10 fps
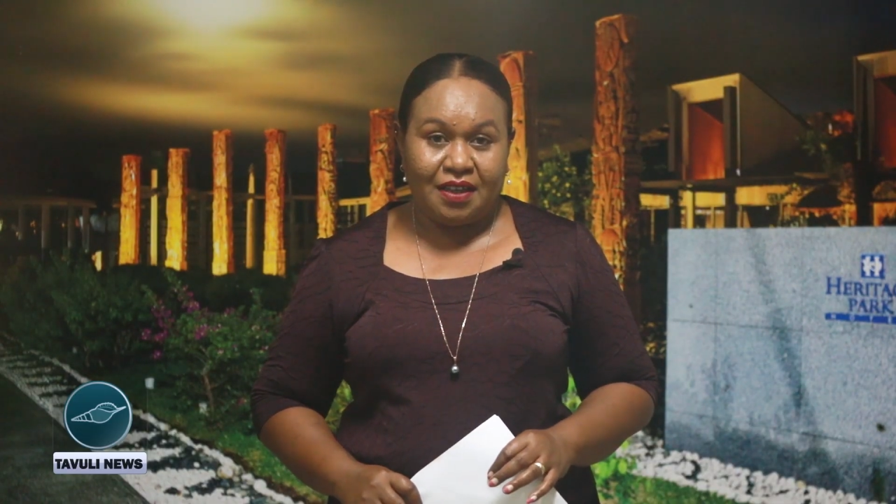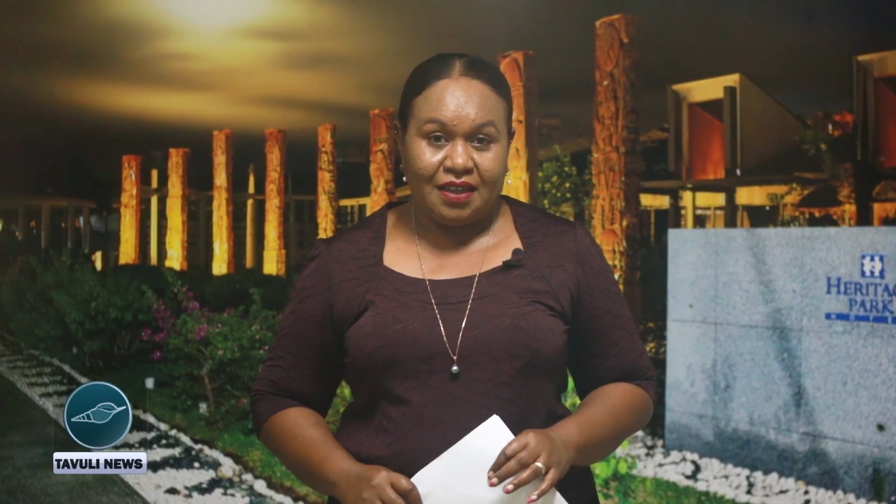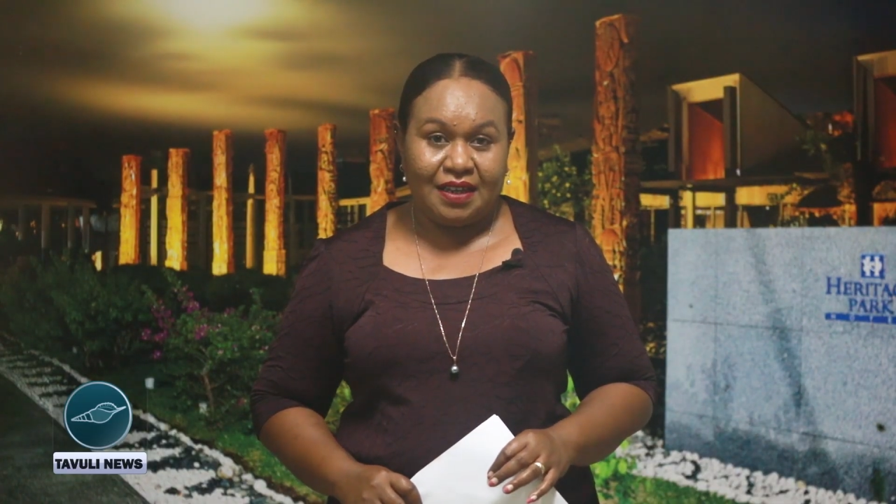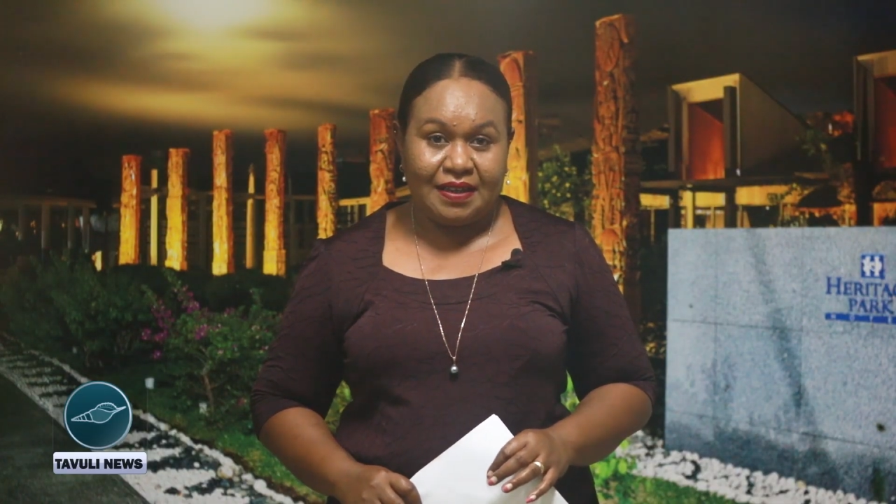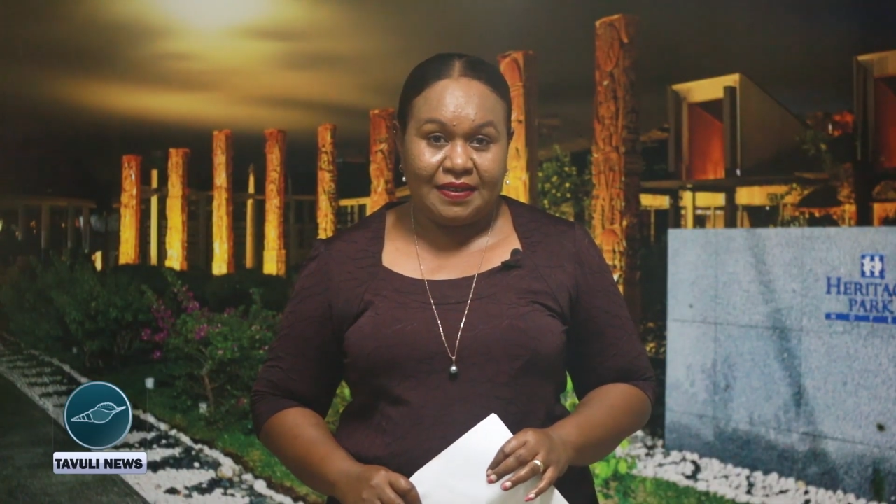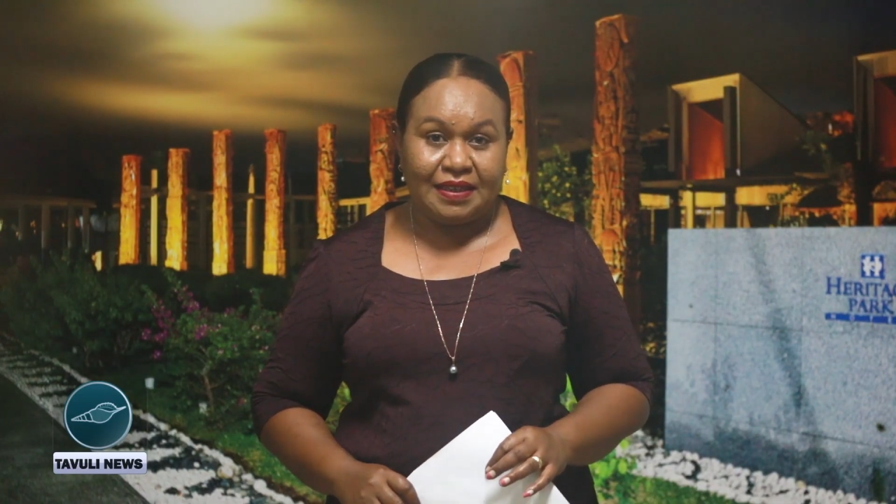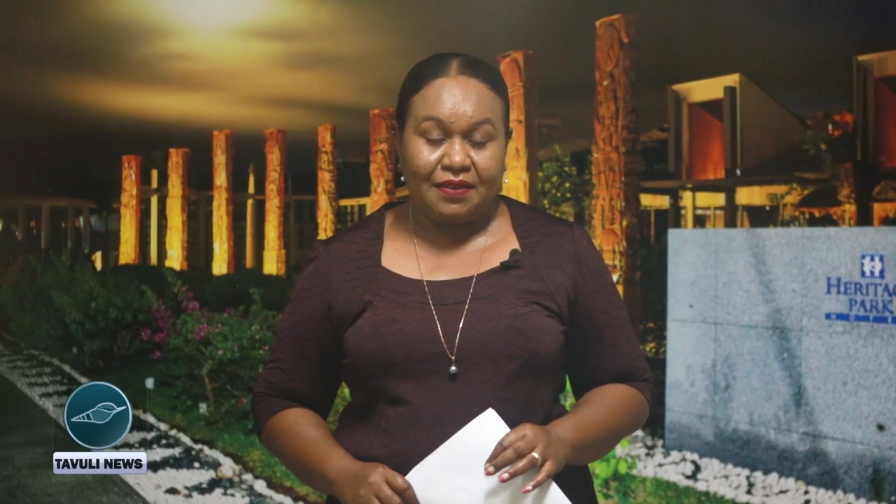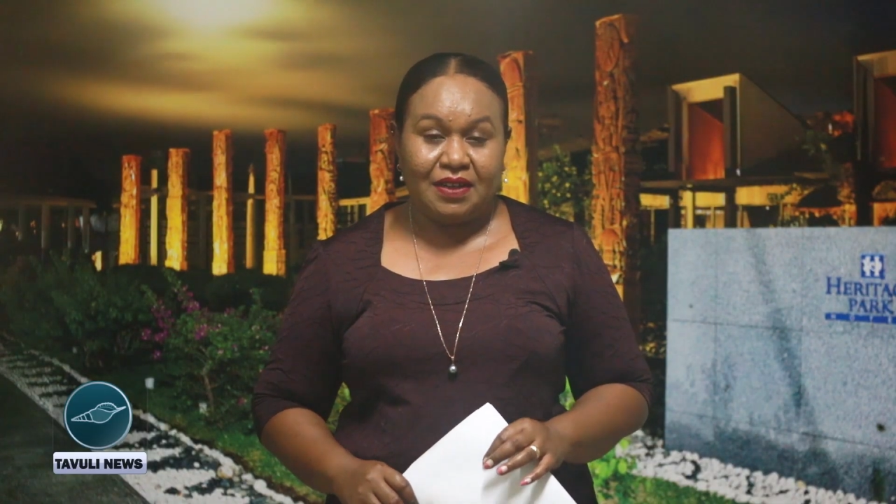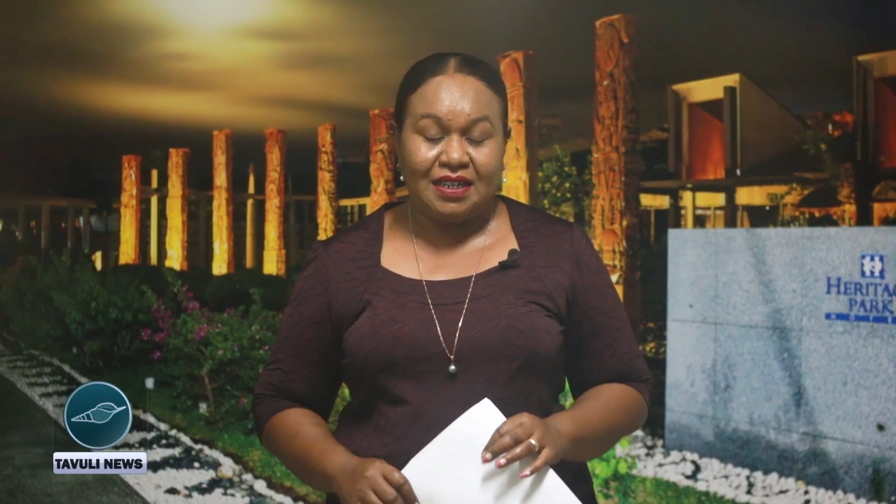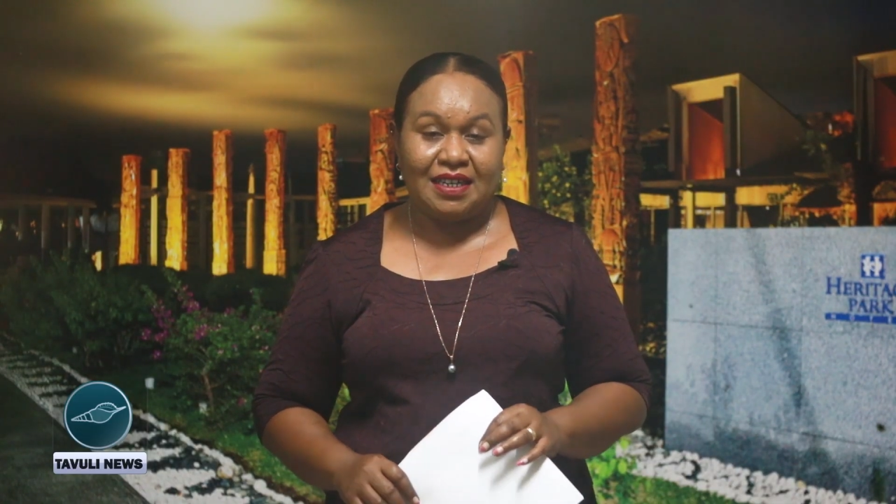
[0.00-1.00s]
the
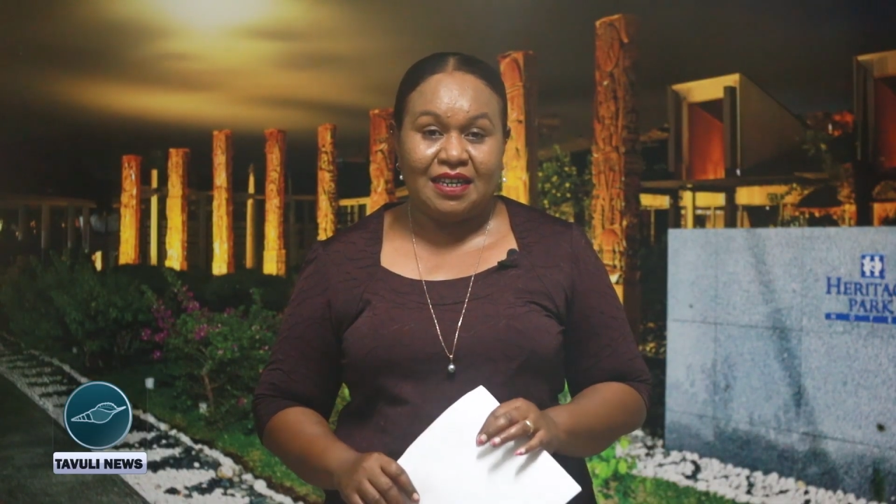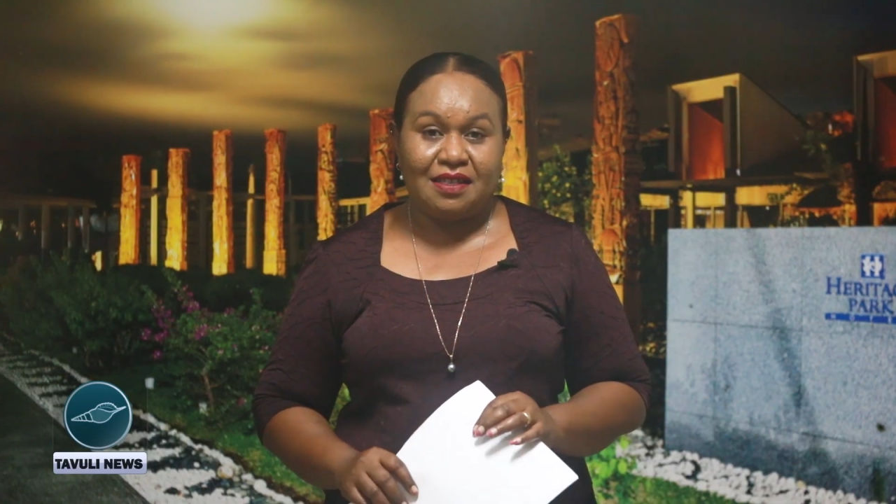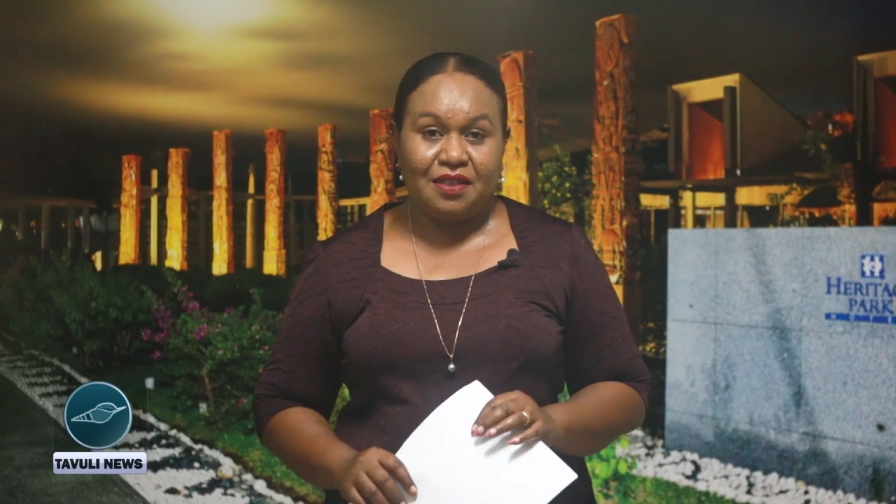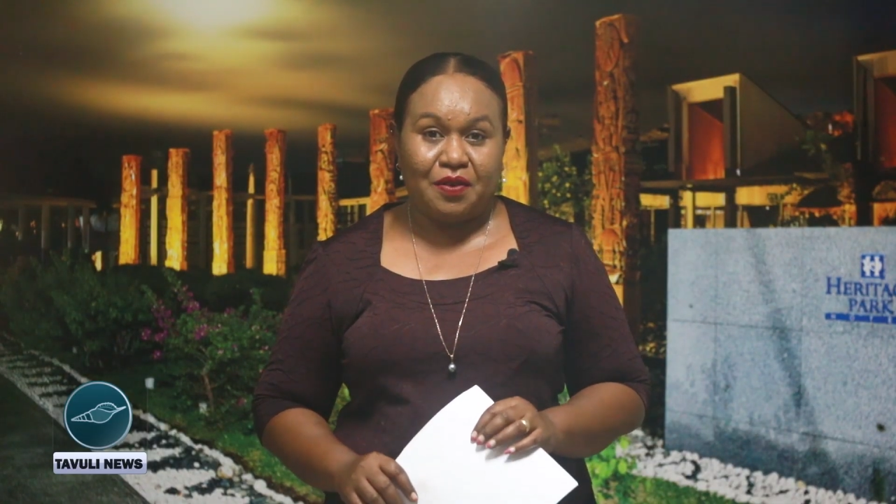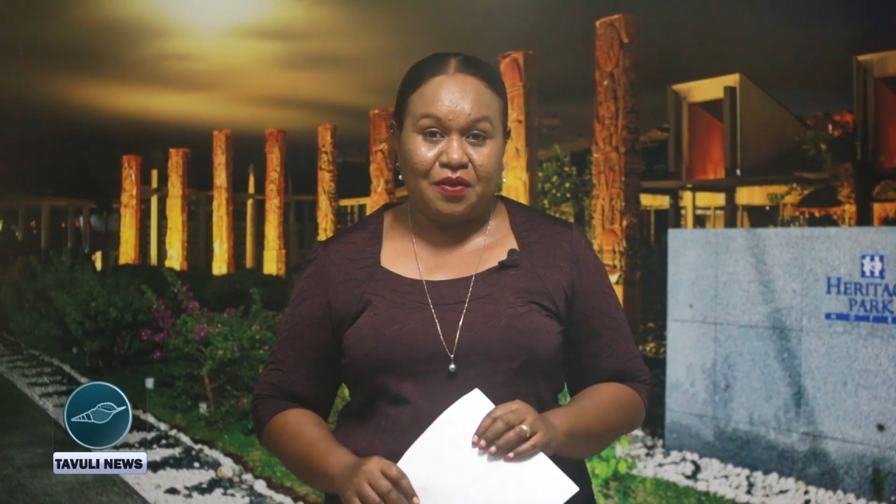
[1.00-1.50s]
17th